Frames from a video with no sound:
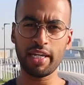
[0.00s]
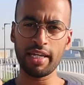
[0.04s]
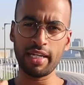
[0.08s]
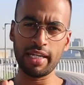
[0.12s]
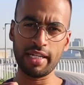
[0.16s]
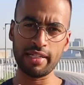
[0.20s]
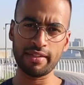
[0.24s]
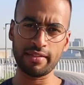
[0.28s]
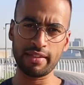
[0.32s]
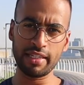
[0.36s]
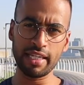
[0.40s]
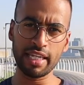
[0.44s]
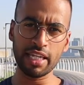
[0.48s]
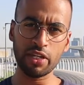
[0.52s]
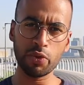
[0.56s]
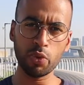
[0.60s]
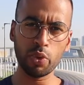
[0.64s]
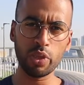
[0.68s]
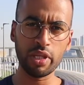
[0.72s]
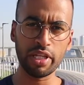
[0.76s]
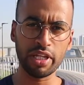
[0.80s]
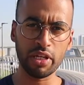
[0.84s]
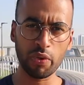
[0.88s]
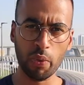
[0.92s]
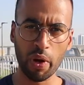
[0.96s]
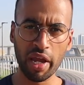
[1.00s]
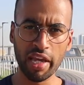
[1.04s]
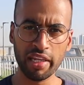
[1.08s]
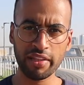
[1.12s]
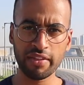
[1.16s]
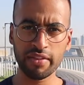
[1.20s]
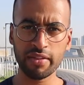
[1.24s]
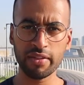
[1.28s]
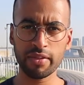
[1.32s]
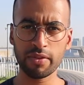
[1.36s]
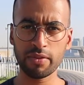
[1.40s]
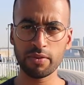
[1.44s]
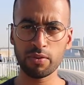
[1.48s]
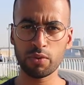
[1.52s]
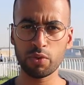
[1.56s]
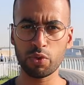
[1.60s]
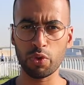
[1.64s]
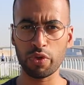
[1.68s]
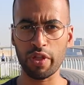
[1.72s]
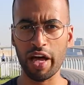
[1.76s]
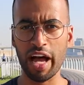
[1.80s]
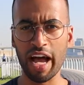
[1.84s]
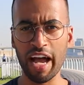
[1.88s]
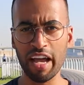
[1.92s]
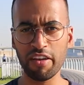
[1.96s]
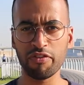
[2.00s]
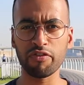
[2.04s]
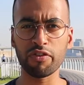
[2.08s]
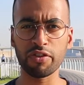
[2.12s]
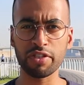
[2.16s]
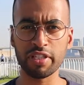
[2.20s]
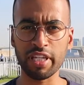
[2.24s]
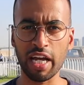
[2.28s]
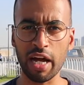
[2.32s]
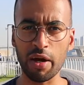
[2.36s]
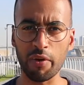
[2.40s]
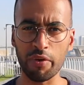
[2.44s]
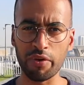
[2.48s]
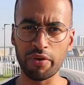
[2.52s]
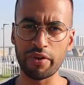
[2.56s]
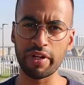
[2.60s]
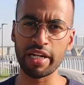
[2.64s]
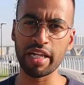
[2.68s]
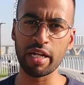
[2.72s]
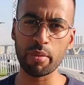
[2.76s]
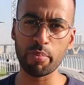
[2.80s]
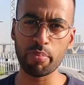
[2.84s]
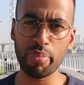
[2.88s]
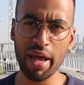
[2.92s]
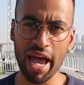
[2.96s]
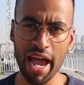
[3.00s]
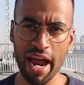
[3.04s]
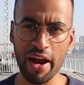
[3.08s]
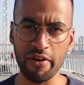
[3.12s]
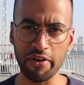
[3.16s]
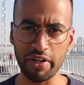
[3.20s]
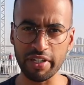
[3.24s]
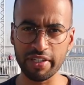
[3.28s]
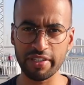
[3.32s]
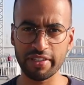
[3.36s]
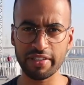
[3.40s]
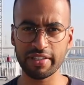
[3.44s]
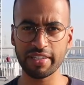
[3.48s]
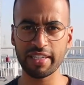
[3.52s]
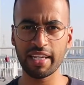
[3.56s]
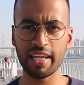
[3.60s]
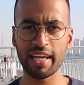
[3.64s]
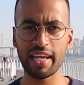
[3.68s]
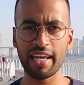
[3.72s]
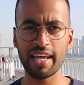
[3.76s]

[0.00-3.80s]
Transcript: is equal in weight to the Eiffel Tower in Paris.